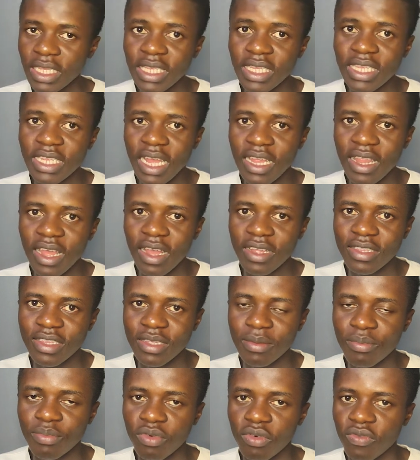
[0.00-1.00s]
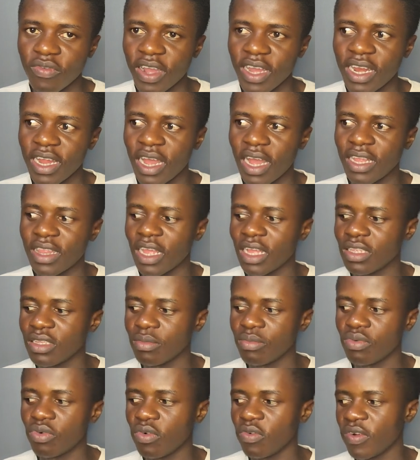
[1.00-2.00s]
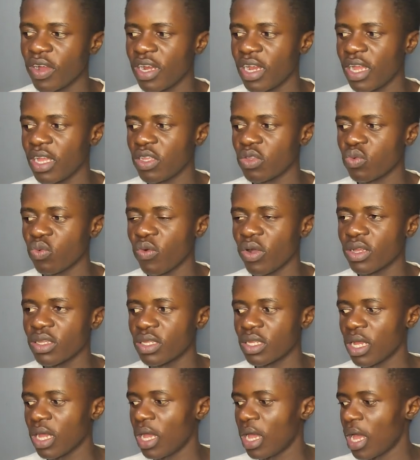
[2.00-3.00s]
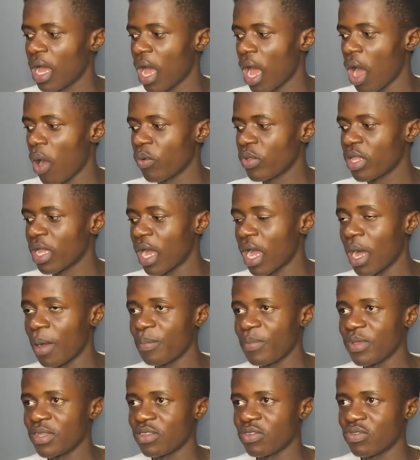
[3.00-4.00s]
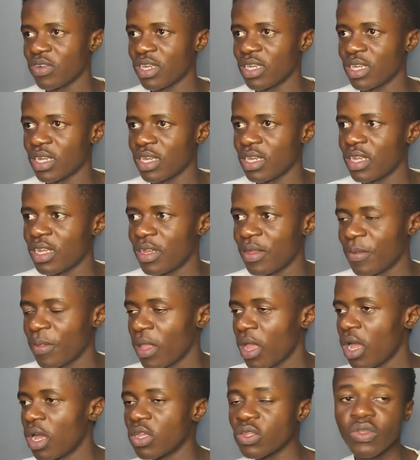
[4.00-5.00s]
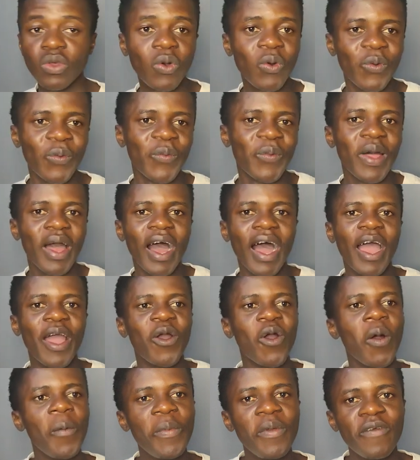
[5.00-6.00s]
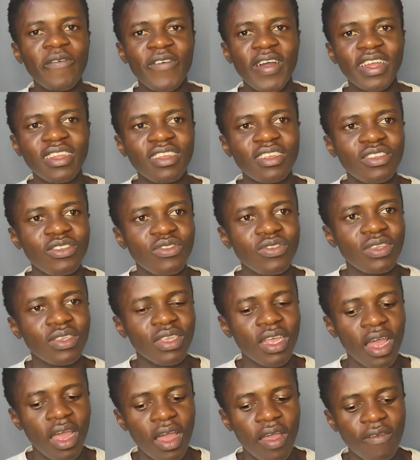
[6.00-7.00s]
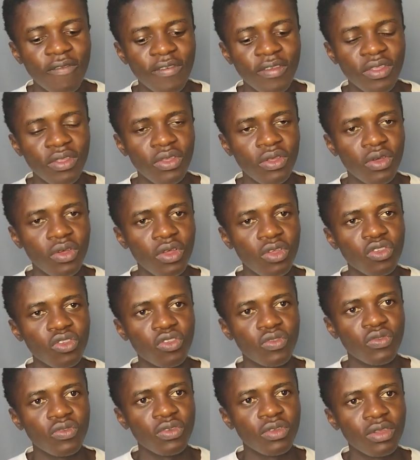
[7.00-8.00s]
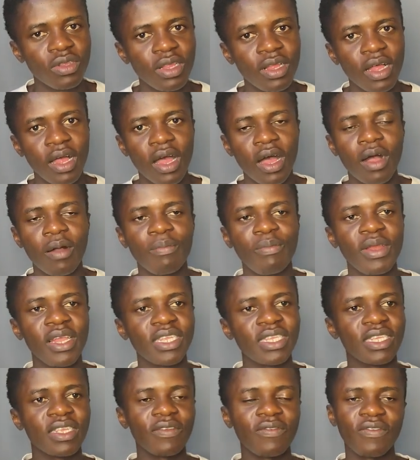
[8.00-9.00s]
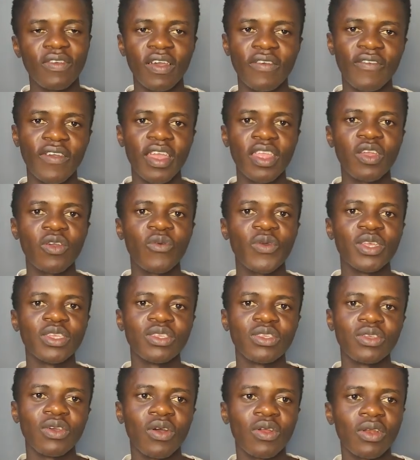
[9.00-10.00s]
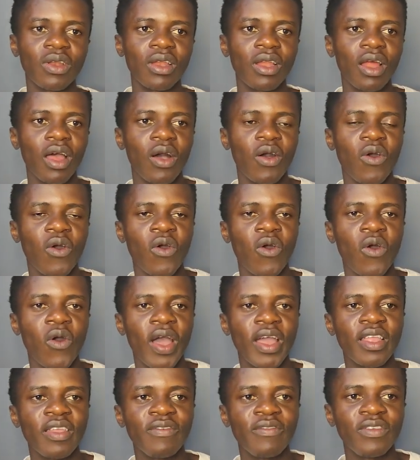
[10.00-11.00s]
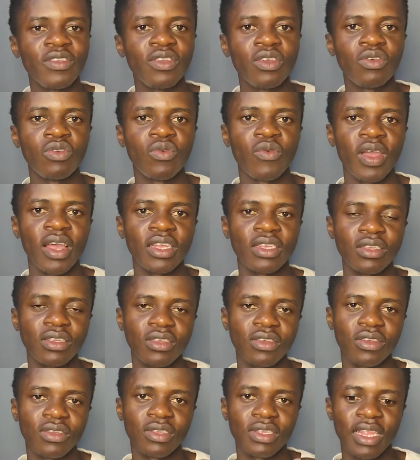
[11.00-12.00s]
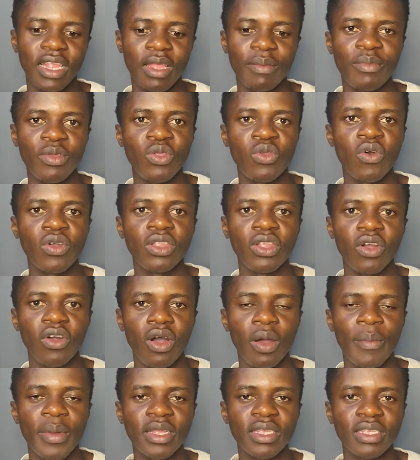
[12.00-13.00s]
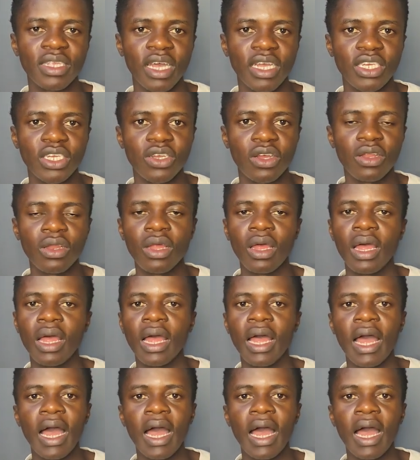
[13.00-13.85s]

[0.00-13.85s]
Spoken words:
inside that theme provider, and that theme provider is how the app is rendered. So I hope you find this video useful. Please, if you have any question or any video request, just let me know in the comment section,